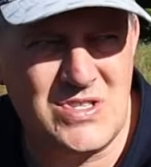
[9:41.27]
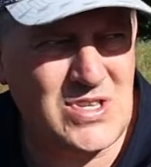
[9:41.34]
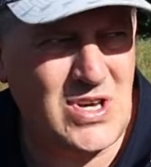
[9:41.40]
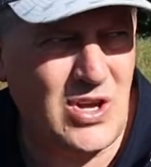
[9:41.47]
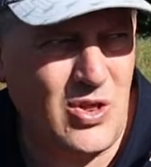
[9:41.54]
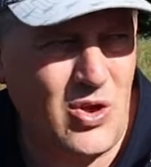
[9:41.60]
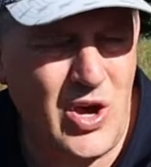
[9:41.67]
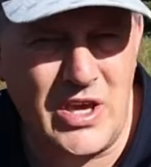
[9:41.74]
So
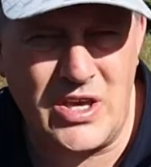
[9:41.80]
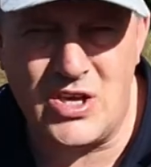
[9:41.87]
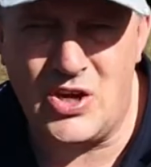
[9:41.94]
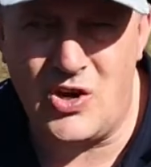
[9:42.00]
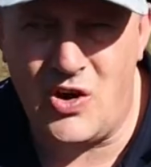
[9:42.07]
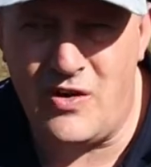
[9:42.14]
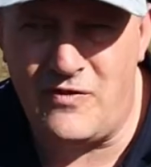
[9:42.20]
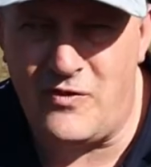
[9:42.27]
like, you
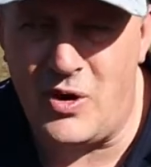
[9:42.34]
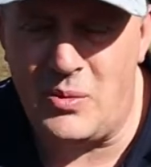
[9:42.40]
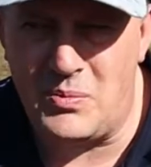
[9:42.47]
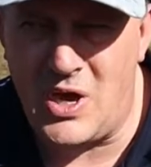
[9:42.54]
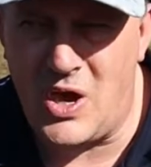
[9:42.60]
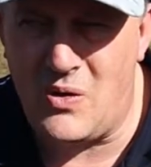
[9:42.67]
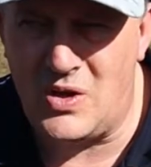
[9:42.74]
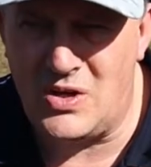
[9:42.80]
know, if I'm
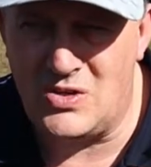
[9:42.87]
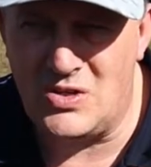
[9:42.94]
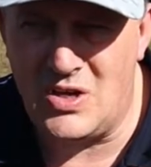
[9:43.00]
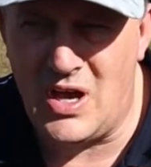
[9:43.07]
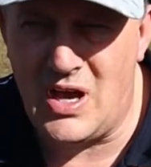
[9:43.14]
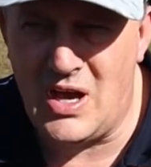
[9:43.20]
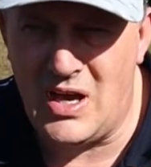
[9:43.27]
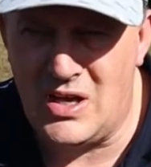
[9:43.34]
going
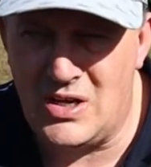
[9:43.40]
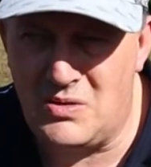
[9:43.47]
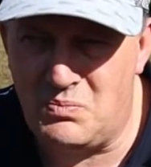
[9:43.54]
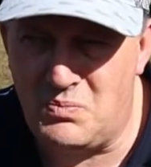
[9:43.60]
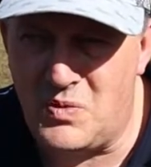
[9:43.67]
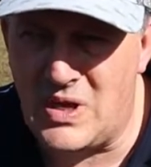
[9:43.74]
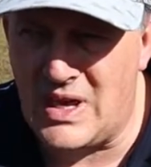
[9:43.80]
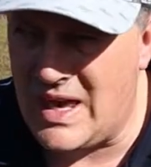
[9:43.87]

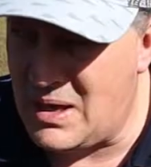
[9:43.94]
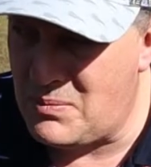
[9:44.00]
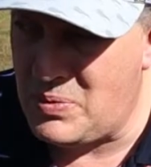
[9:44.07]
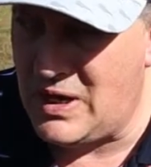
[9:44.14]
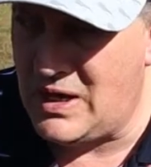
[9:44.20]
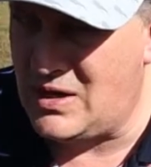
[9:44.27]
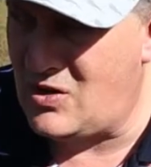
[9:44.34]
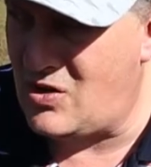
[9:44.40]

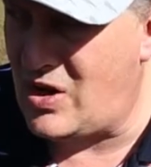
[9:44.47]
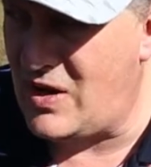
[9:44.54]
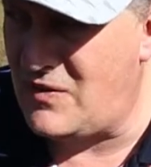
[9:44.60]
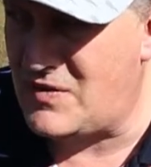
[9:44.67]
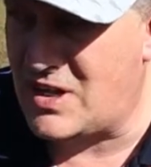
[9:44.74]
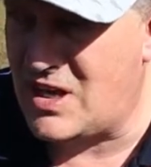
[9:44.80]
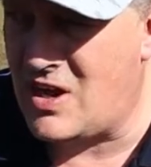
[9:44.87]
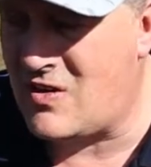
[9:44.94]
camping and I have
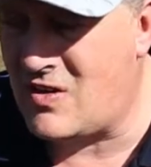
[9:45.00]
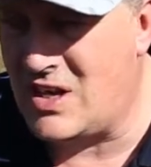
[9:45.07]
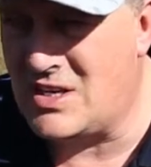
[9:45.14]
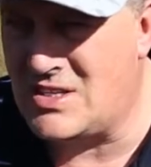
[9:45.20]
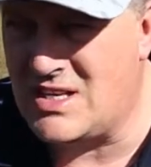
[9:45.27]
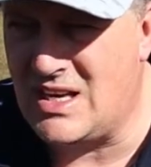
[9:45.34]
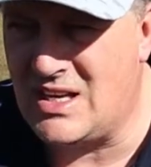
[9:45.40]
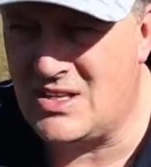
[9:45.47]
to carry a
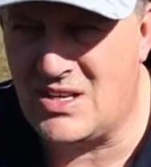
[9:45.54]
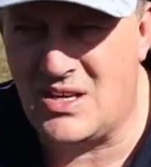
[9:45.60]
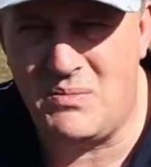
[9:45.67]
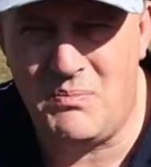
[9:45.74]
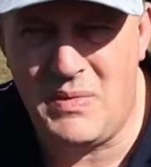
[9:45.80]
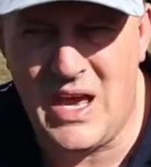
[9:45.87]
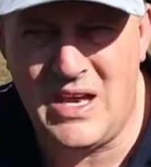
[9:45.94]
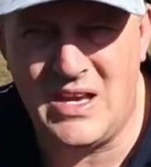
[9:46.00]
tent and a
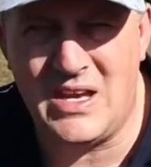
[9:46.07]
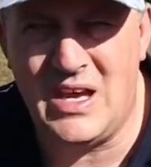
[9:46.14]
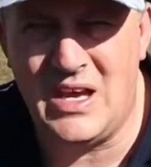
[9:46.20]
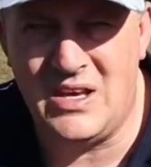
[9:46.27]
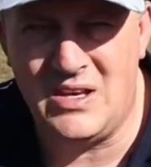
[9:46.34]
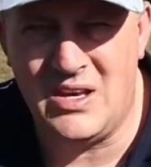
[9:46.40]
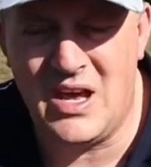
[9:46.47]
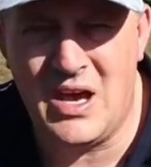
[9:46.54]
mat
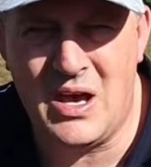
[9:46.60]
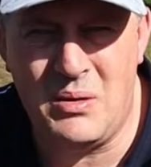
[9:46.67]
and